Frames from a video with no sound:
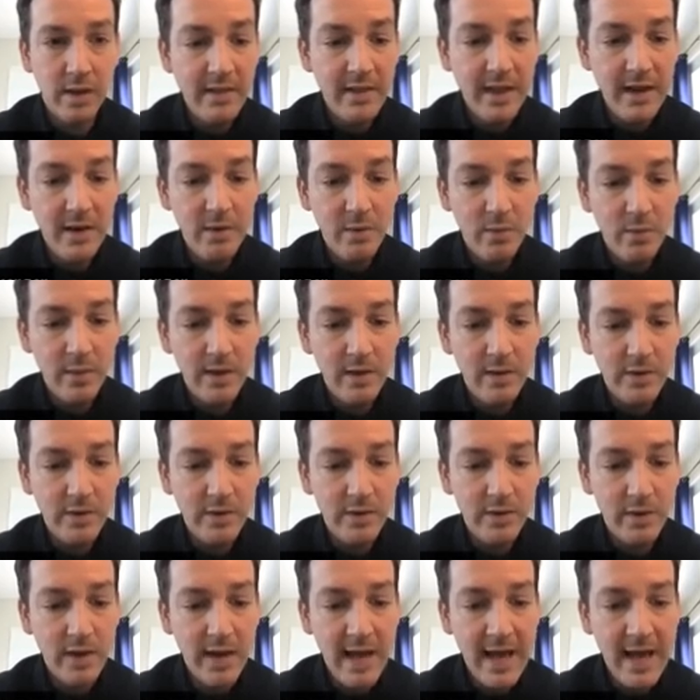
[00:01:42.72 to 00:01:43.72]
And then we
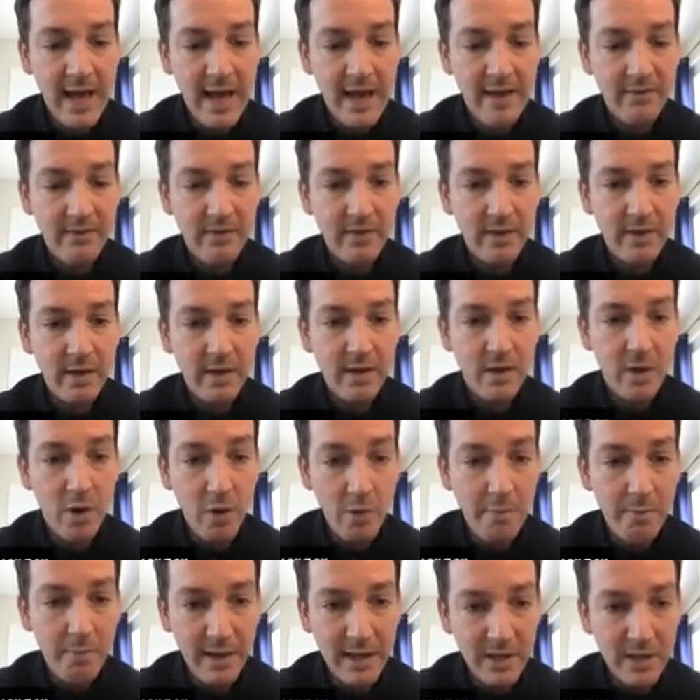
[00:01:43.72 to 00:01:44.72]
also have a
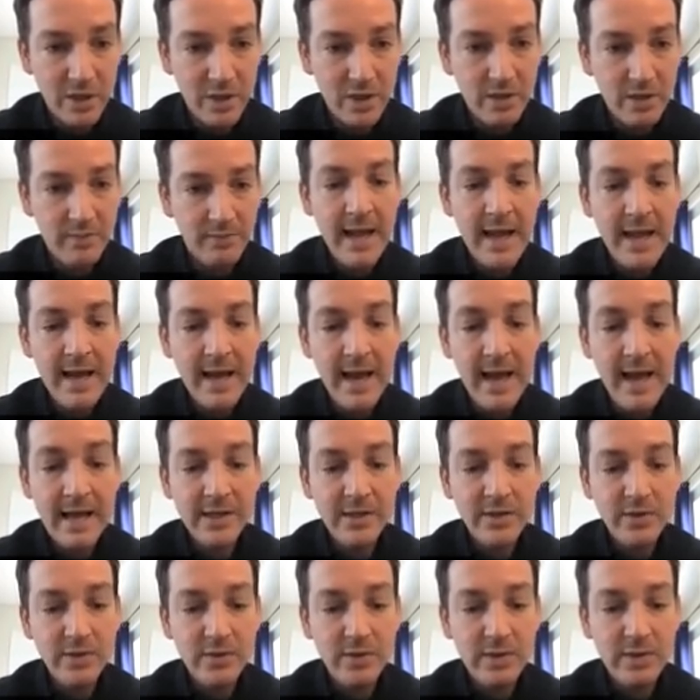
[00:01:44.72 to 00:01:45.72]
home page. And
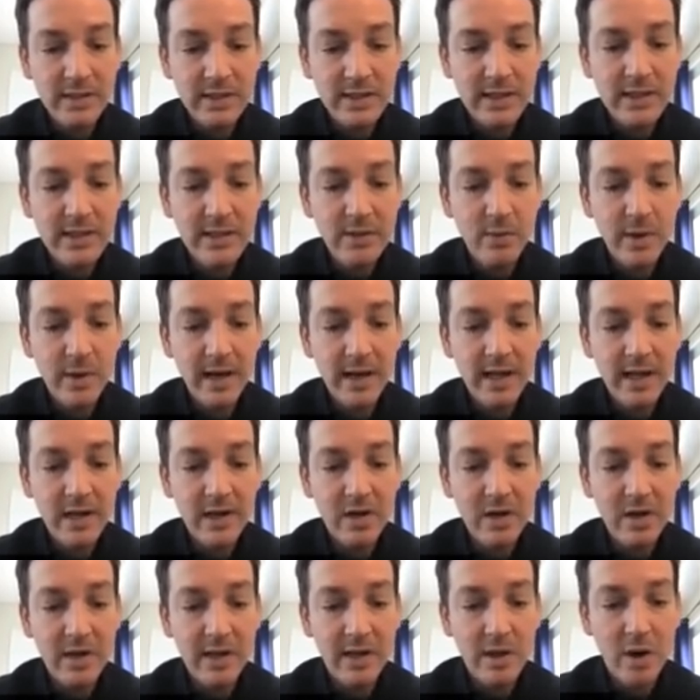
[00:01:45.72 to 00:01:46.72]
as you see, when I
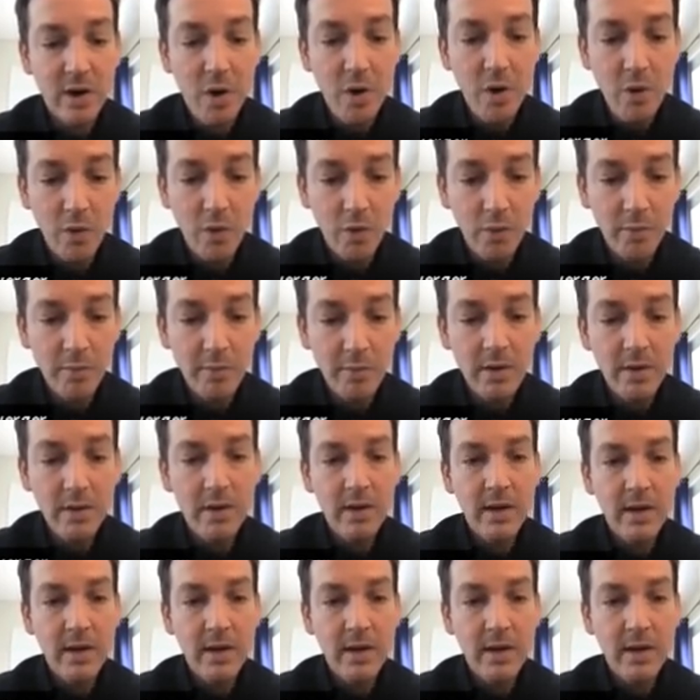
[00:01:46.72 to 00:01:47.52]
click home,